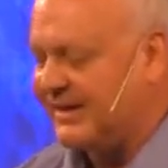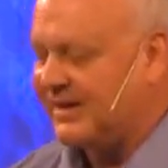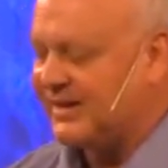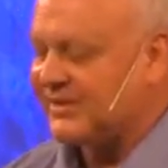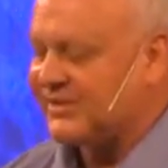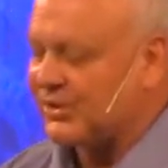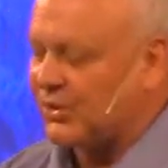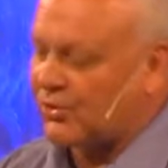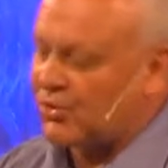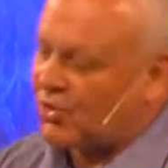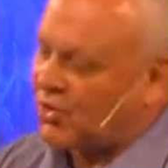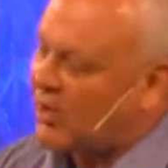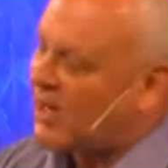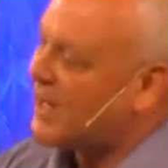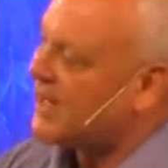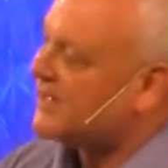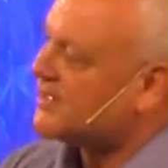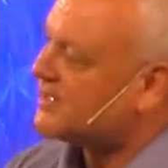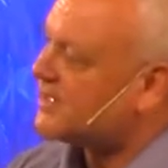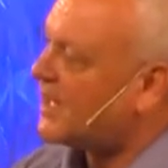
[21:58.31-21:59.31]
so
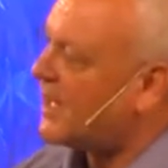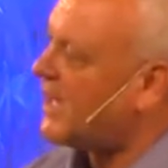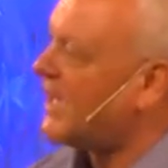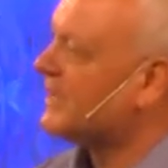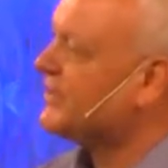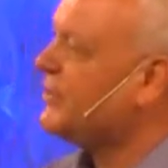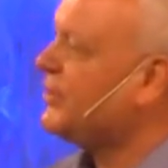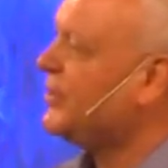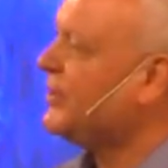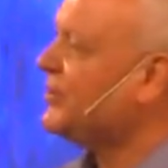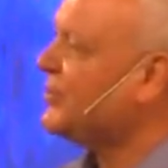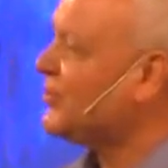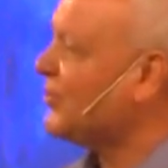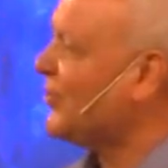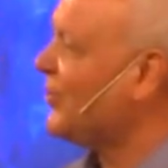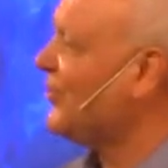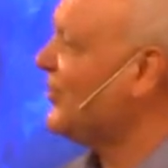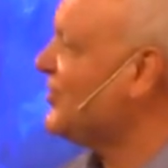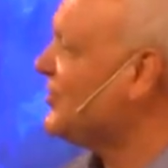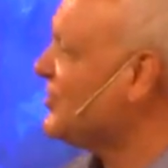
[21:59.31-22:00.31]
Christ ought to
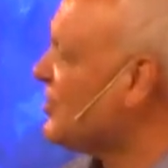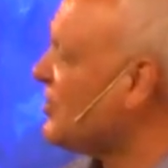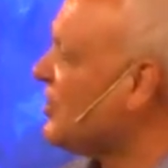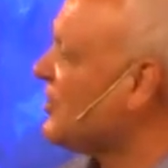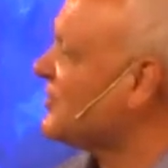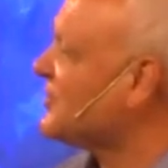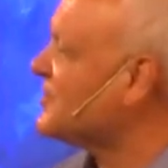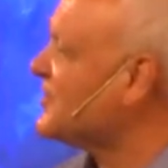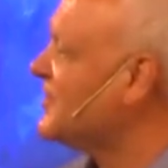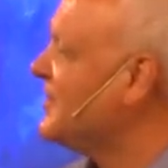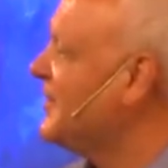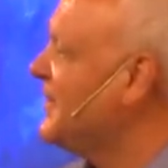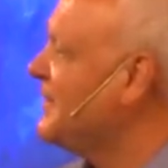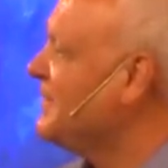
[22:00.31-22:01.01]
control the church.